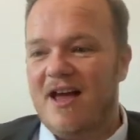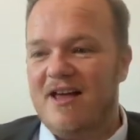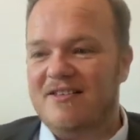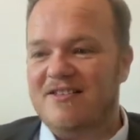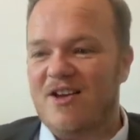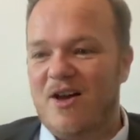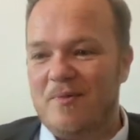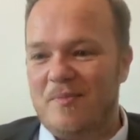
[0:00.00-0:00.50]

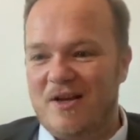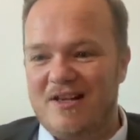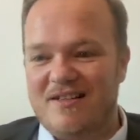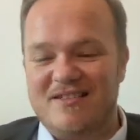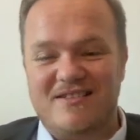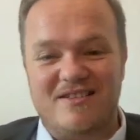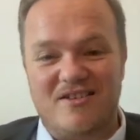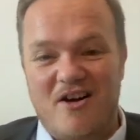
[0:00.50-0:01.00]
Type in
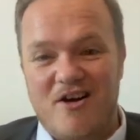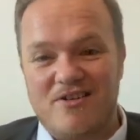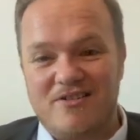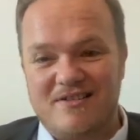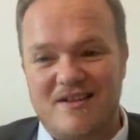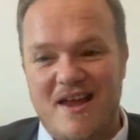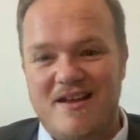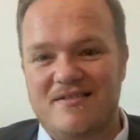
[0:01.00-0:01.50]
Cigar
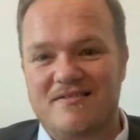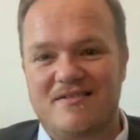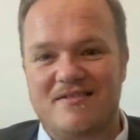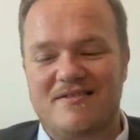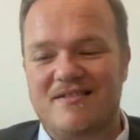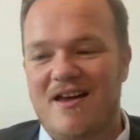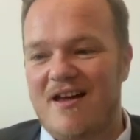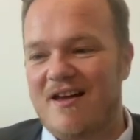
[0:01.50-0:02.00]

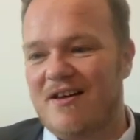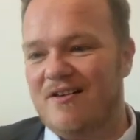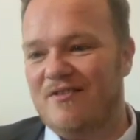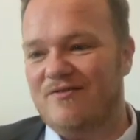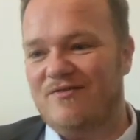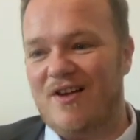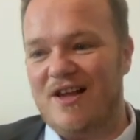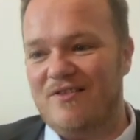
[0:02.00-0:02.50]
Sense
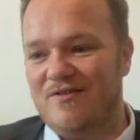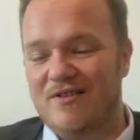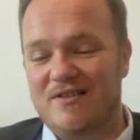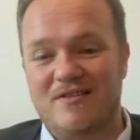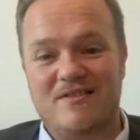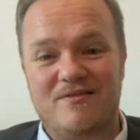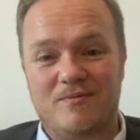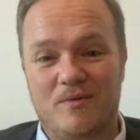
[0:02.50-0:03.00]
flavour
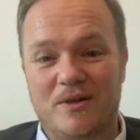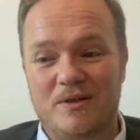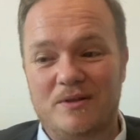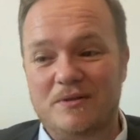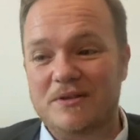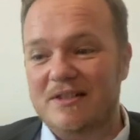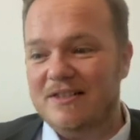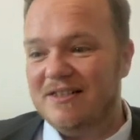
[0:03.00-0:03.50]

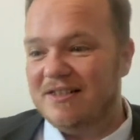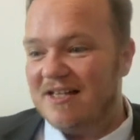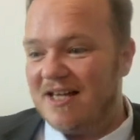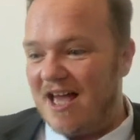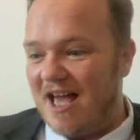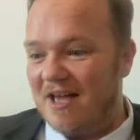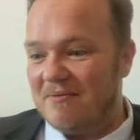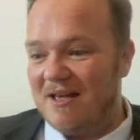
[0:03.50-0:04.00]
wheel,
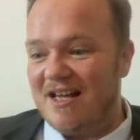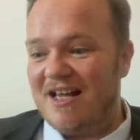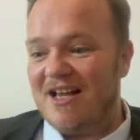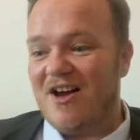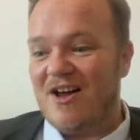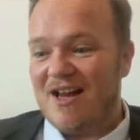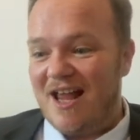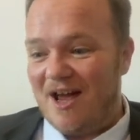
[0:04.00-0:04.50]
and it
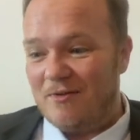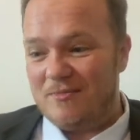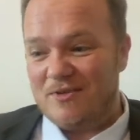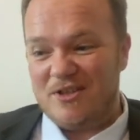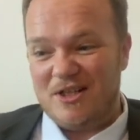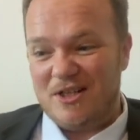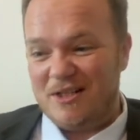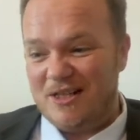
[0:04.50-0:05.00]
kind of helps
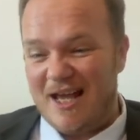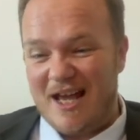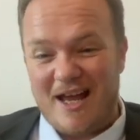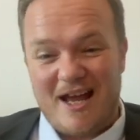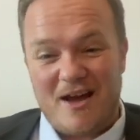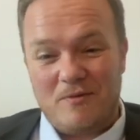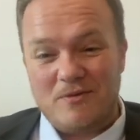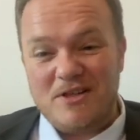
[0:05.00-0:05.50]
you, yeah,
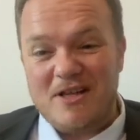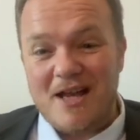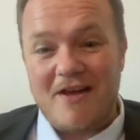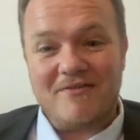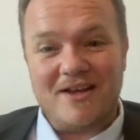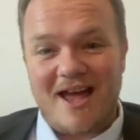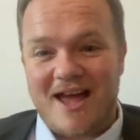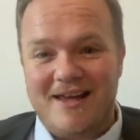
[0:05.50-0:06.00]
it helps you
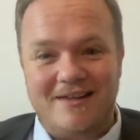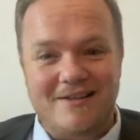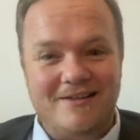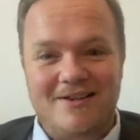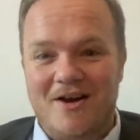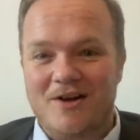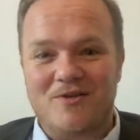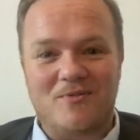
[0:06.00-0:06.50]
navigate
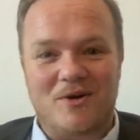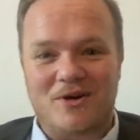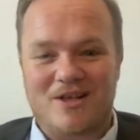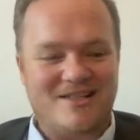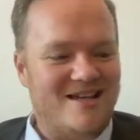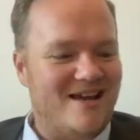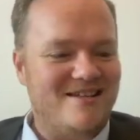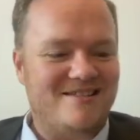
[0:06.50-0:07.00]
kind of what you're
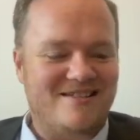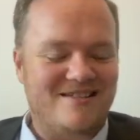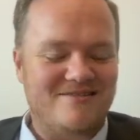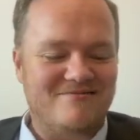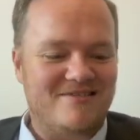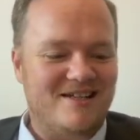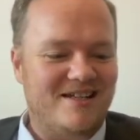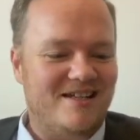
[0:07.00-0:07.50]
tasting
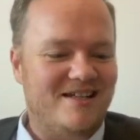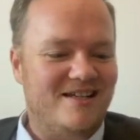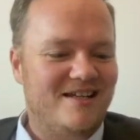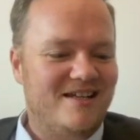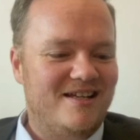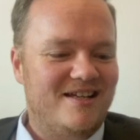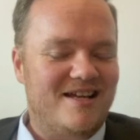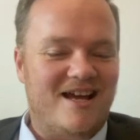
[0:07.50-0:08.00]
really,
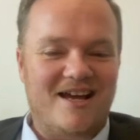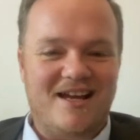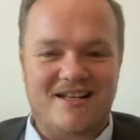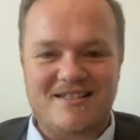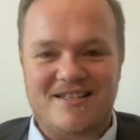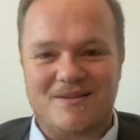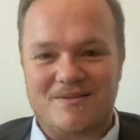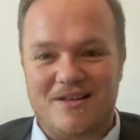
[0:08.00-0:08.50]
in
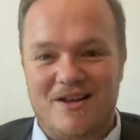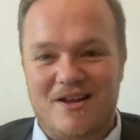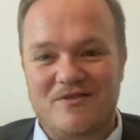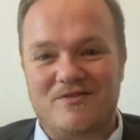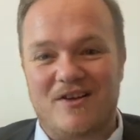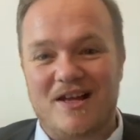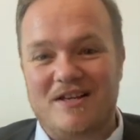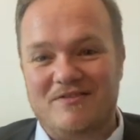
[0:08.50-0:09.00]
terms of like
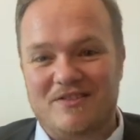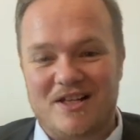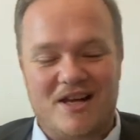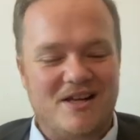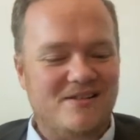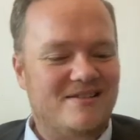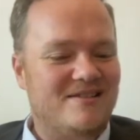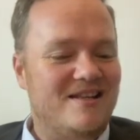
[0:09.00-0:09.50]
flavour
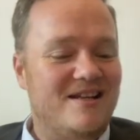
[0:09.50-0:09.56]
notes.